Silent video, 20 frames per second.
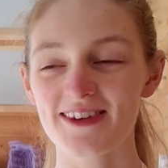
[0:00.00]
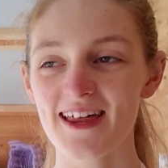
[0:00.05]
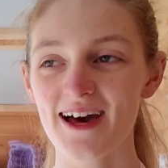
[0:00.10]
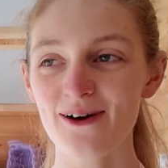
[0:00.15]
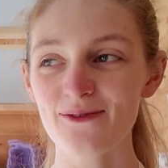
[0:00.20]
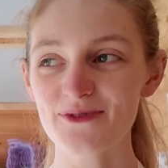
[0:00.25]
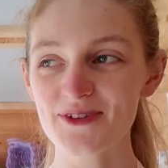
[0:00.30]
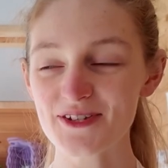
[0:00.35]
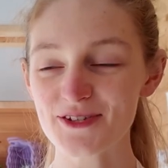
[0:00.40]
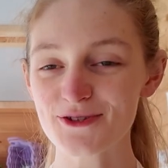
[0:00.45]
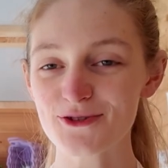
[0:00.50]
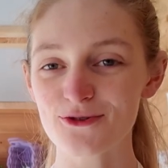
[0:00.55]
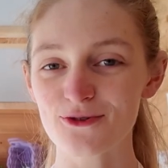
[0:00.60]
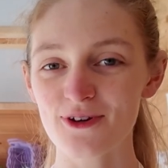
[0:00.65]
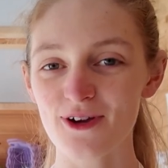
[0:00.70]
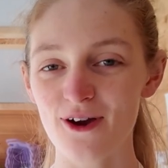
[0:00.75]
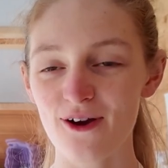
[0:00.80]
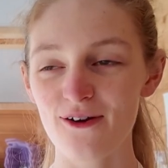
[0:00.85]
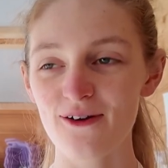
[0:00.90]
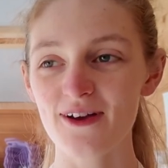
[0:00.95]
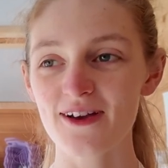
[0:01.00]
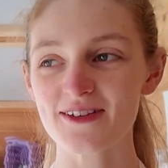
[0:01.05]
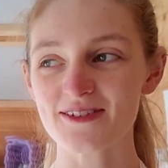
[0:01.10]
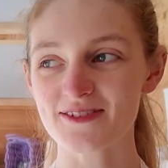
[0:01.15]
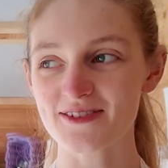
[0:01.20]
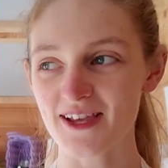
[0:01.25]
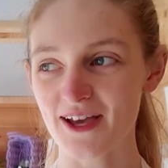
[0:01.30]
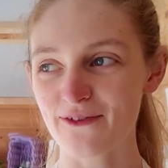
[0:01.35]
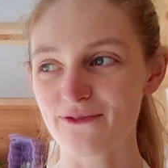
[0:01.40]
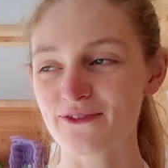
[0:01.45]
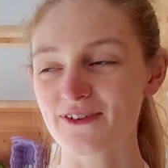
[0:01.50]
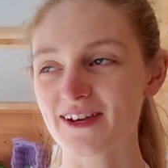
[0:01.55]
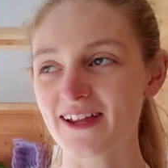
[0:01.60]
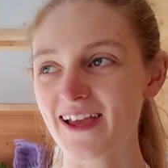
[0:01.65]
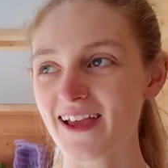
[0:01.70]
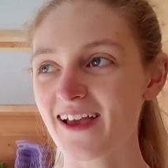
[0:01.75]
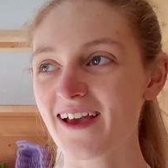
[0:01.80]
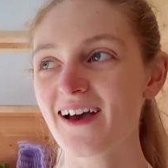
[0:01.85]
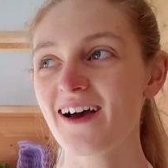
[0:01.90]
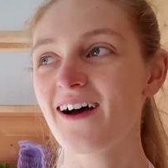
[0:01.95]
Now this trio is
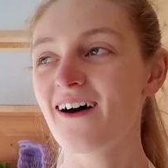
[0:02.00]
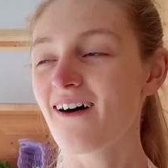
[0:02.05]
definitely,